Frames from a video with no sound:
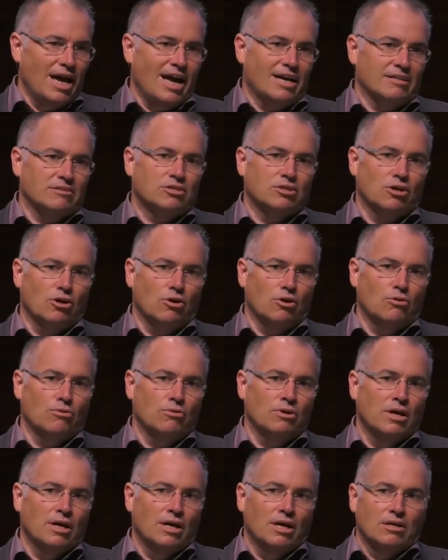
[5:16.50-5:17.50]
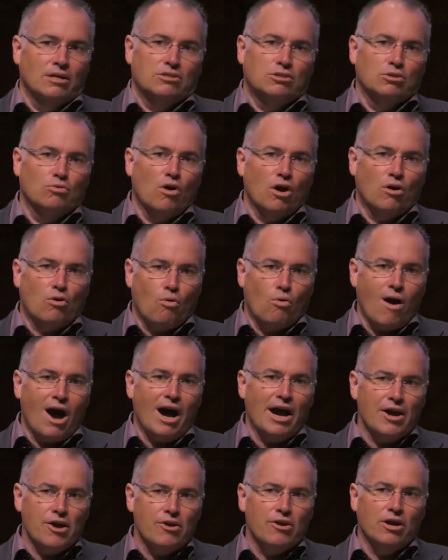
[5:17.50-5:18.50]
And so to
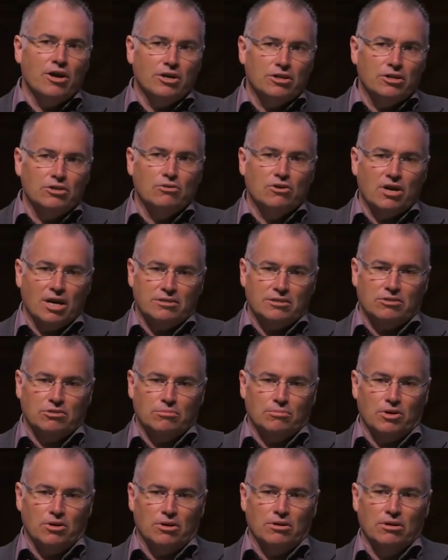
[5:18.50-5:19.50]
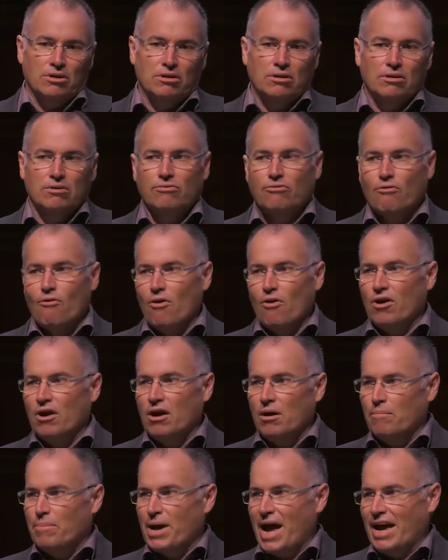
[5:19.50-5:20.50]
acquire a new customer for
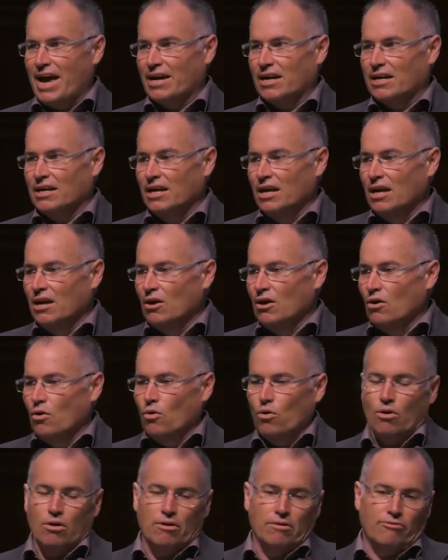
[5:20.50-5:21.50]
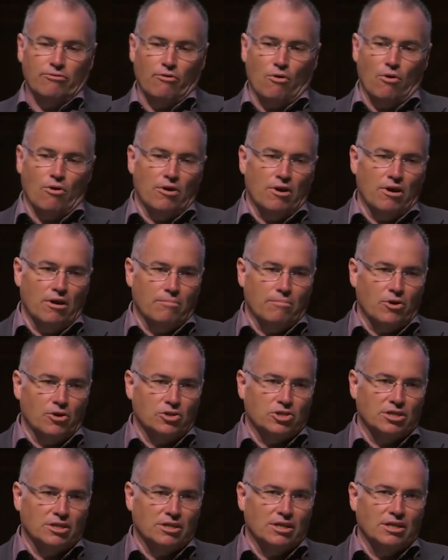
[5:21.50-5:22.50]
a bank or for a
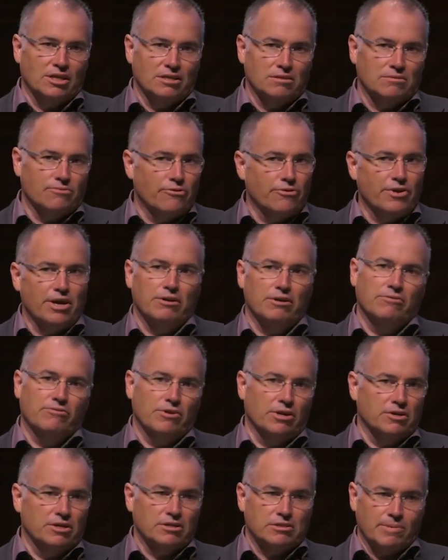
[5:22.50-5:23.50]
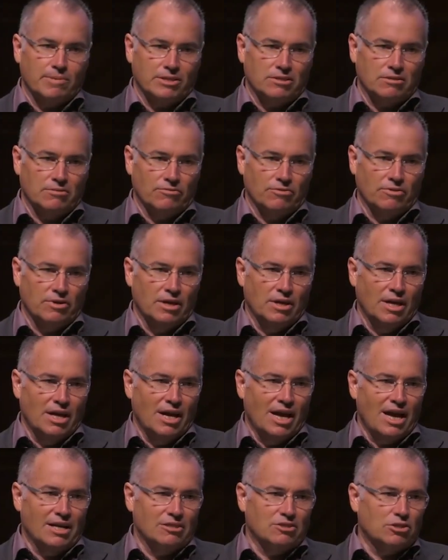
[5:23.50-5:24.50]
merchant is very, very expensive.
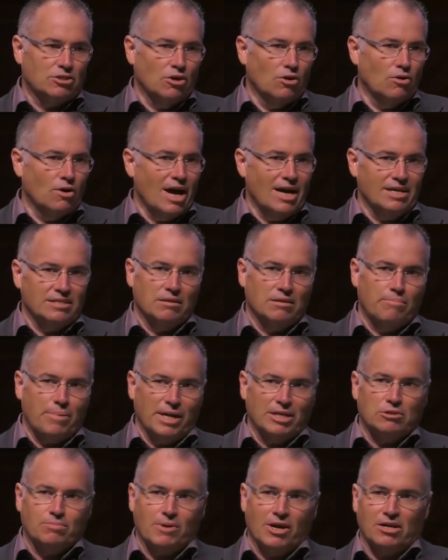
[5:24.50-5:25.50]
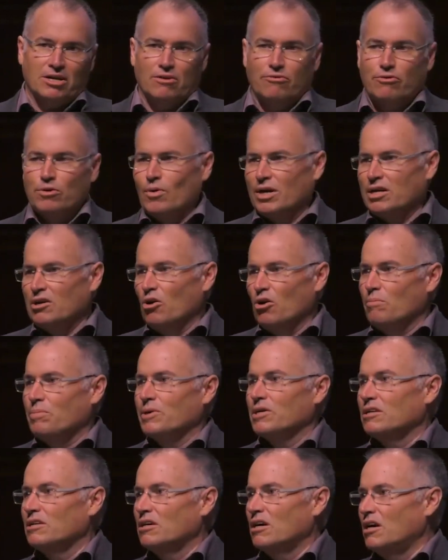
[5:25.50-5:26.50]
And so as a benchmark, if you want to
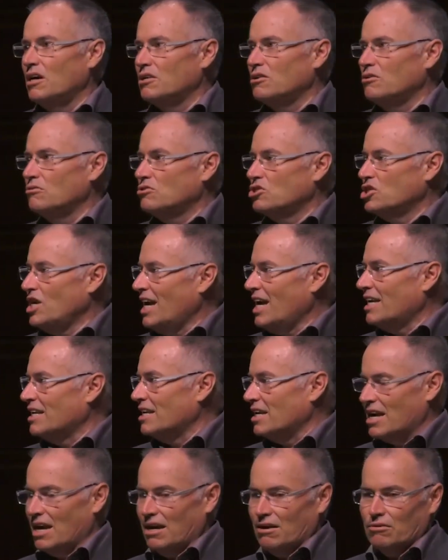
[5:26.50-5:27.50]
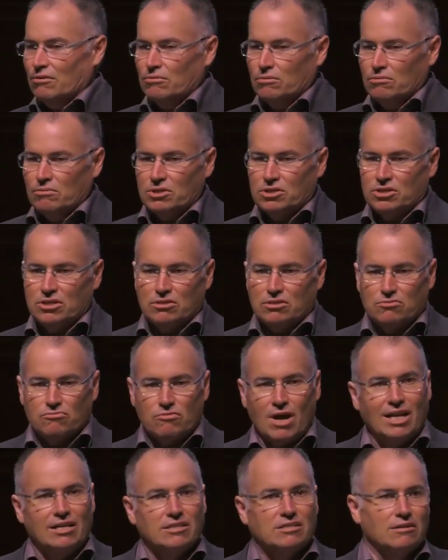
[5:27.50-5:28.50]
open a new checking account, which is
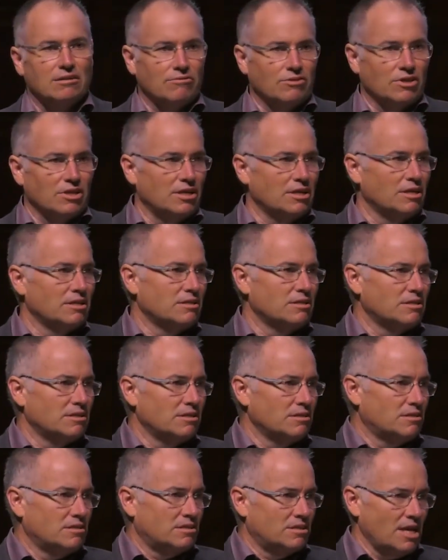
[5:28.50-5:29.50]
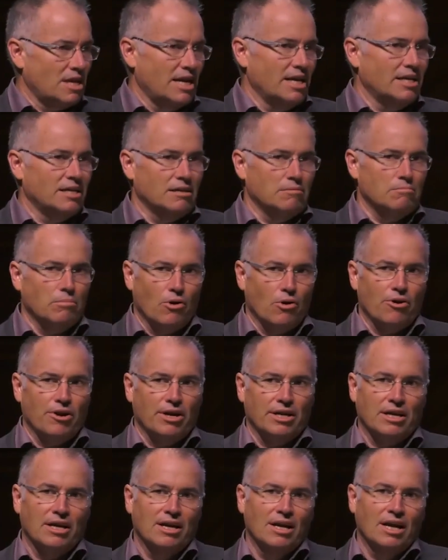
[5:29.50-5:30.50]
relatively staid and
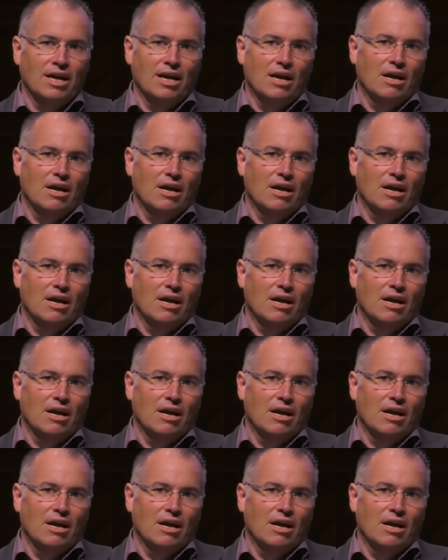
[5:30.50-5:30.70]
boring,